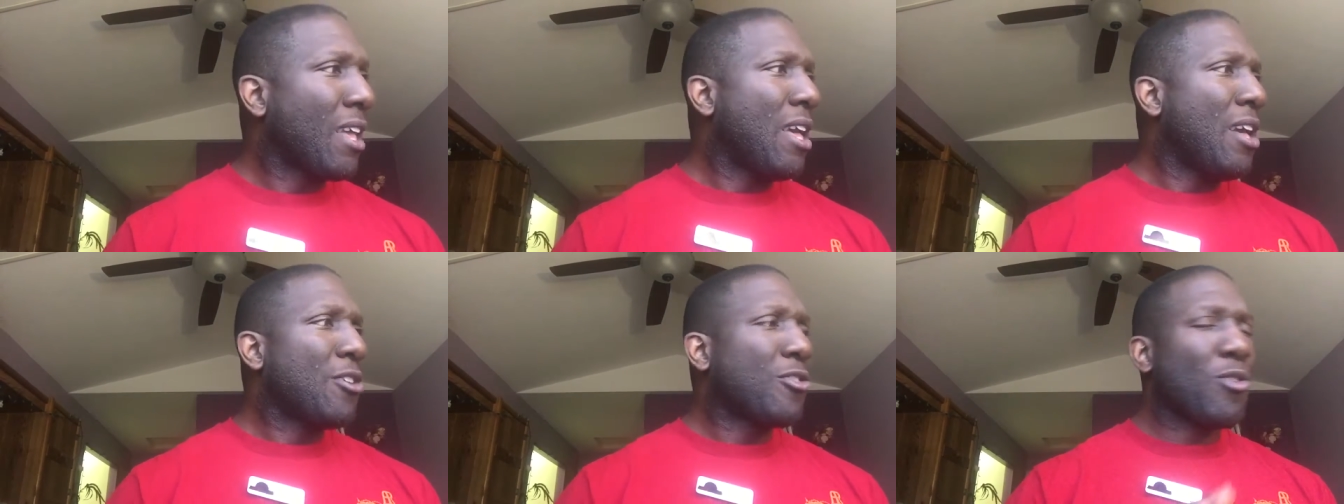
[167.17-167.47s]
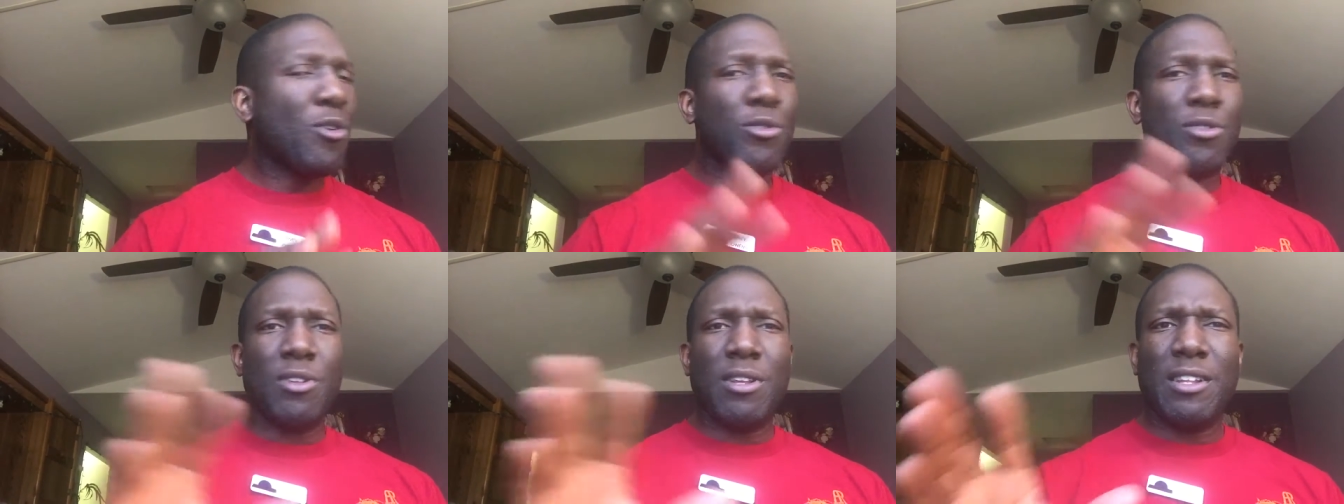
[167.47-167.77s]

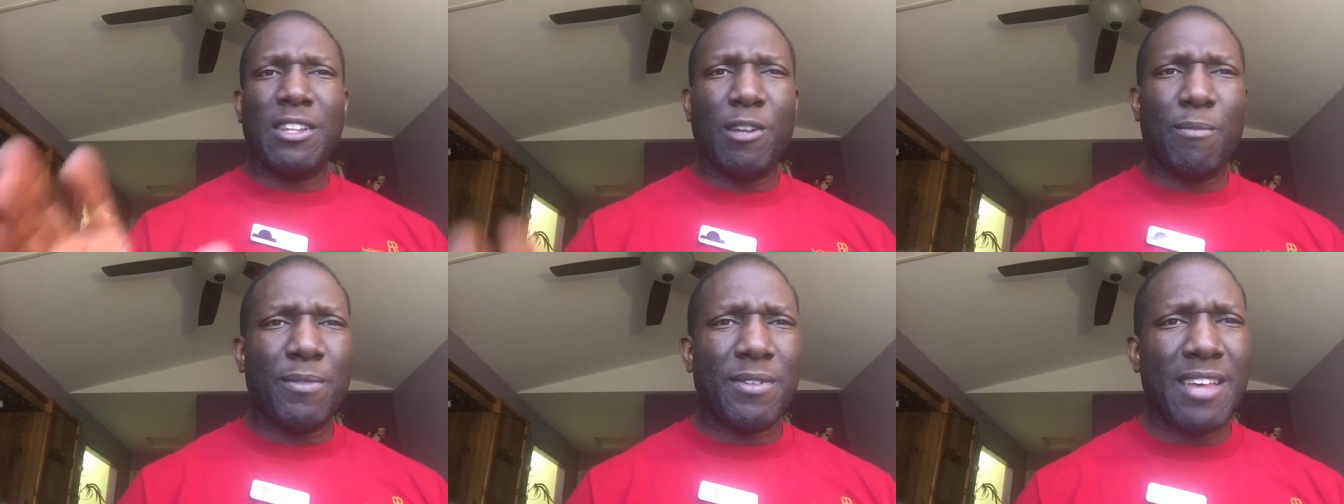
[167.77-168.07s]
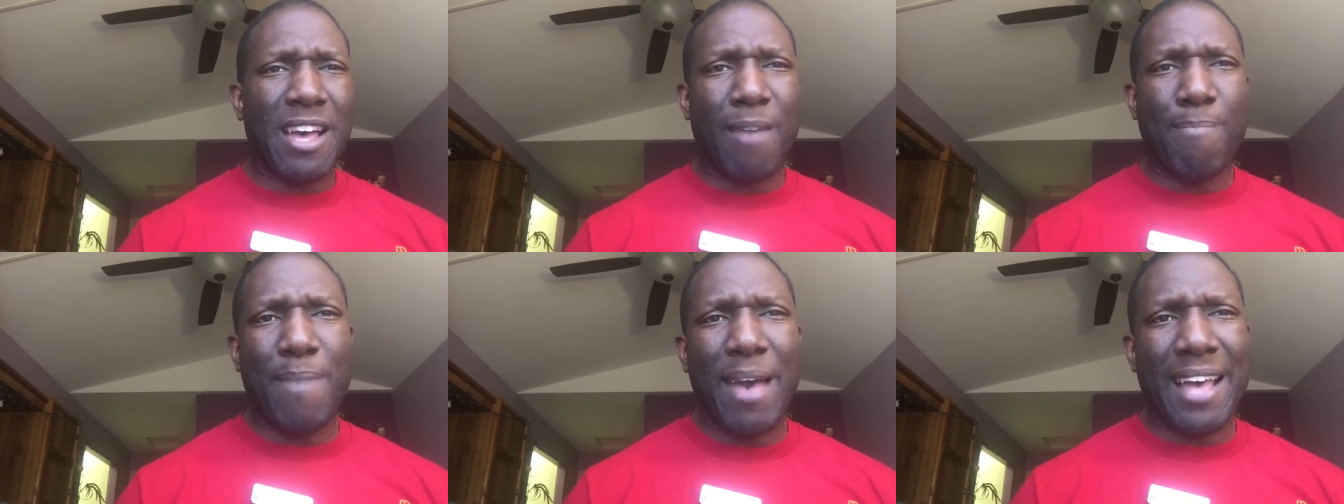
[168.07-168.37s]
So a little
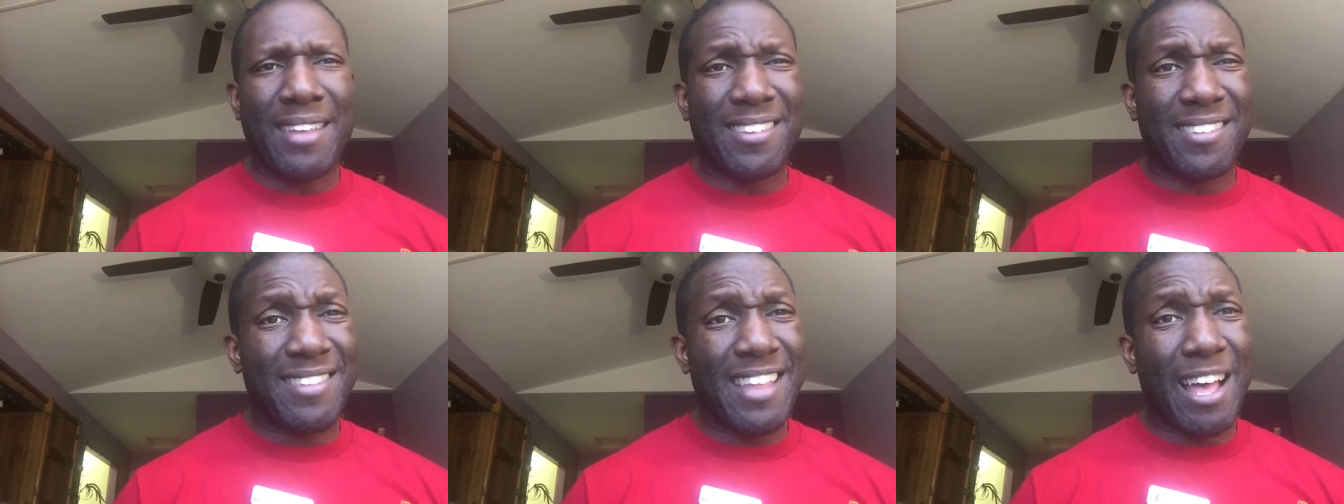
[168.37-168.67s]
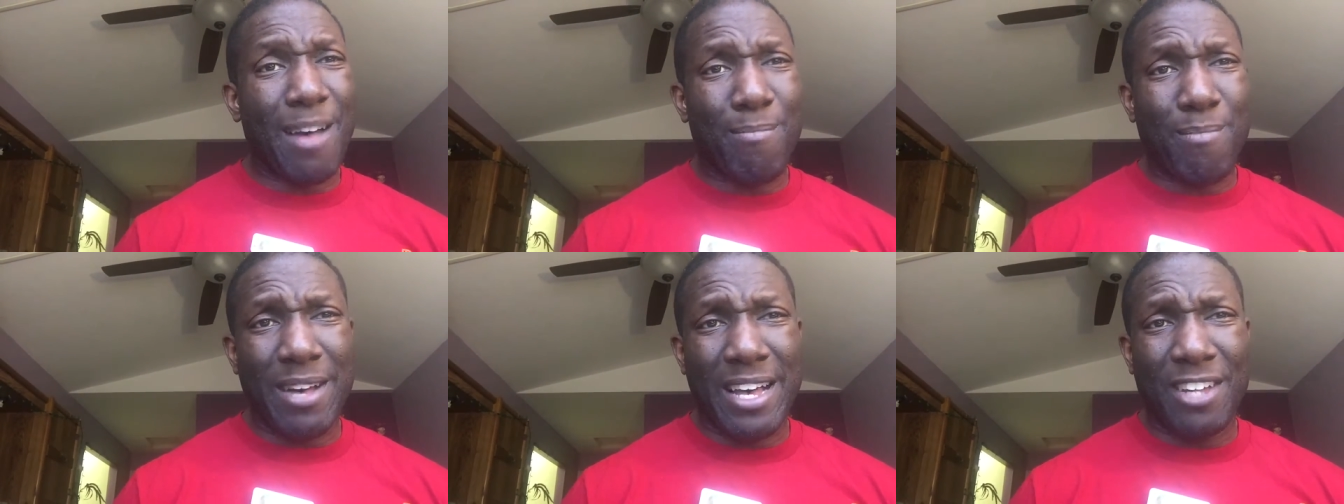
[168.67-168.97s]
time passes,
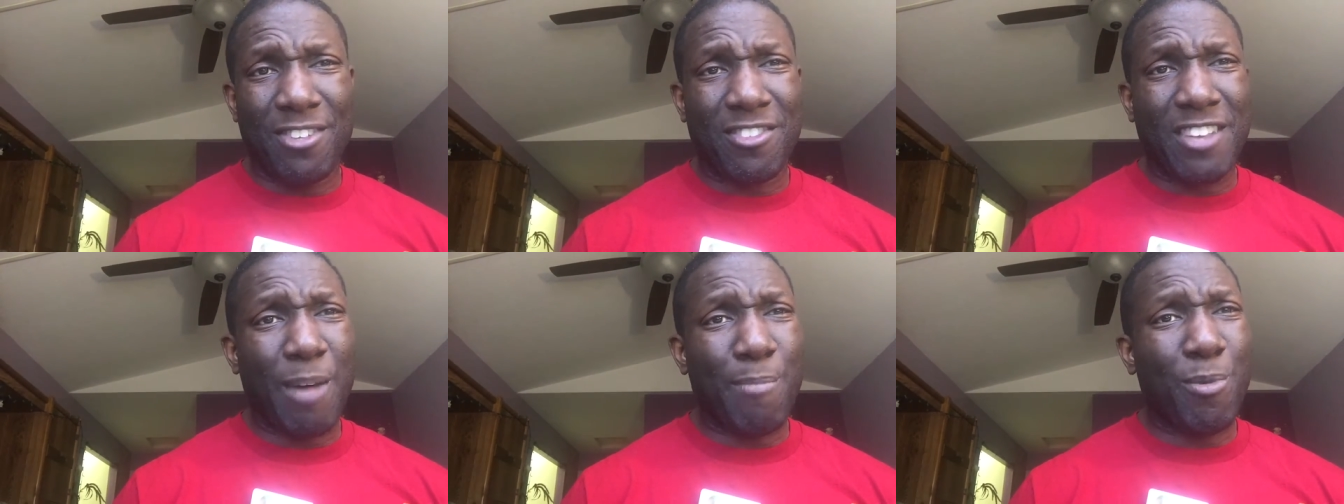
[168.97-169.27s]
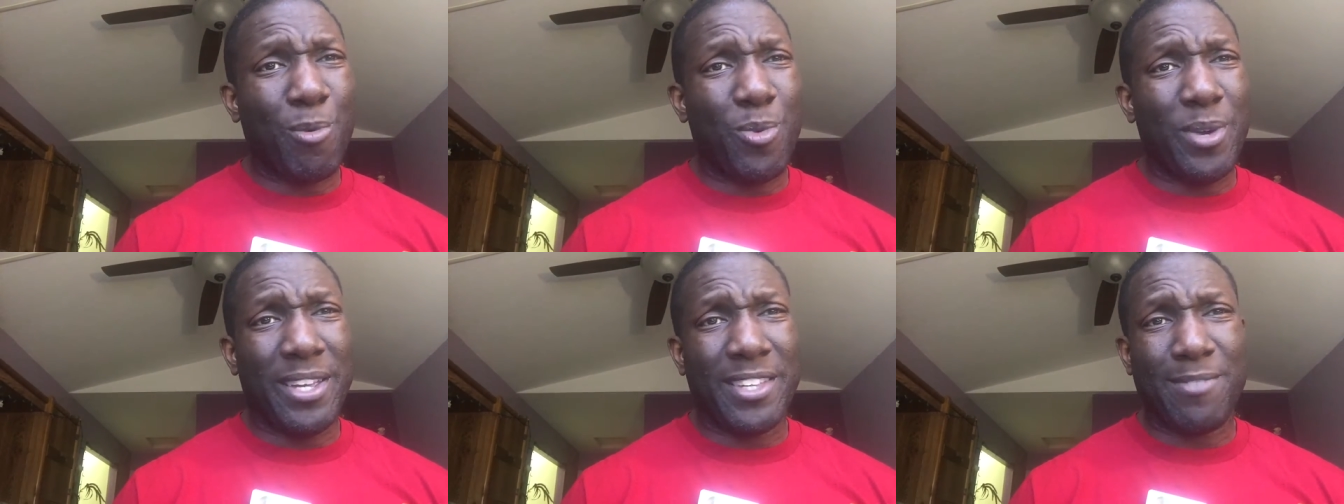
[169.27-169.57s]
not much, a
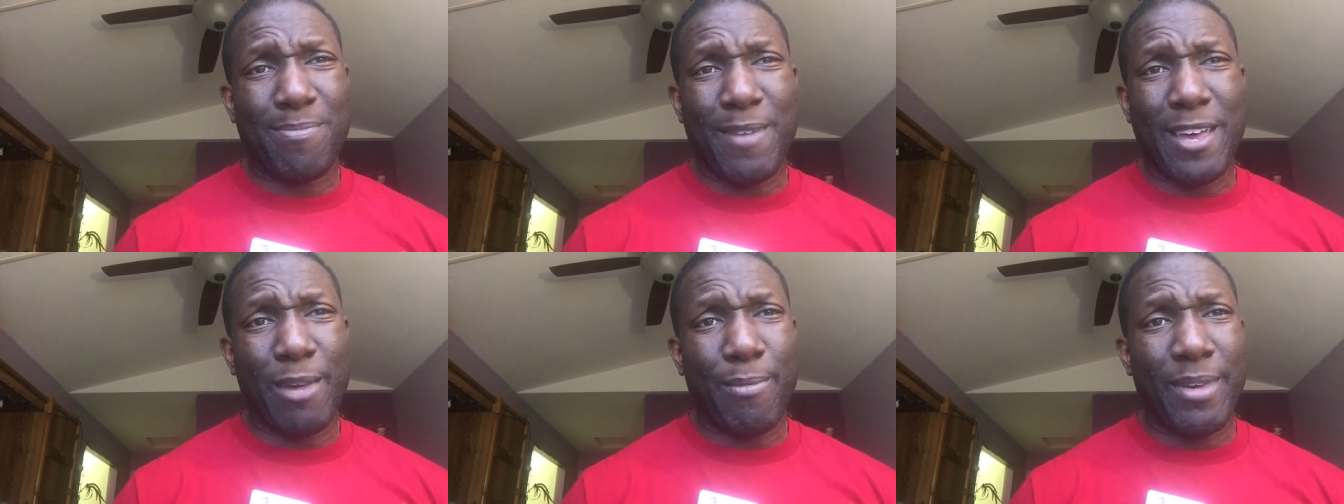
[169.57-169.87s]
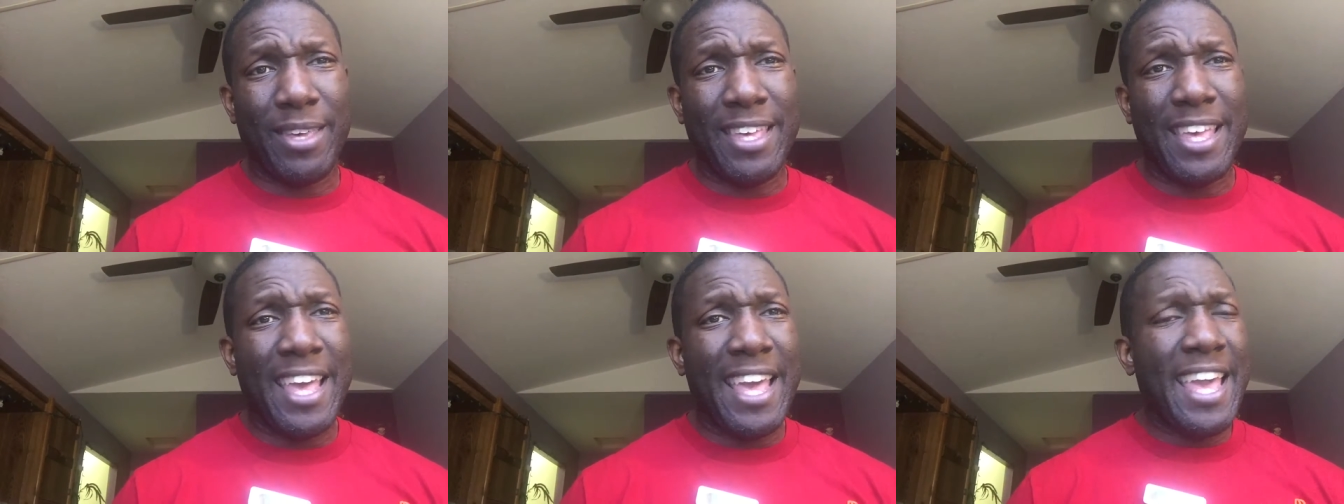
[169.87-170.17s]
couple weeks maybe,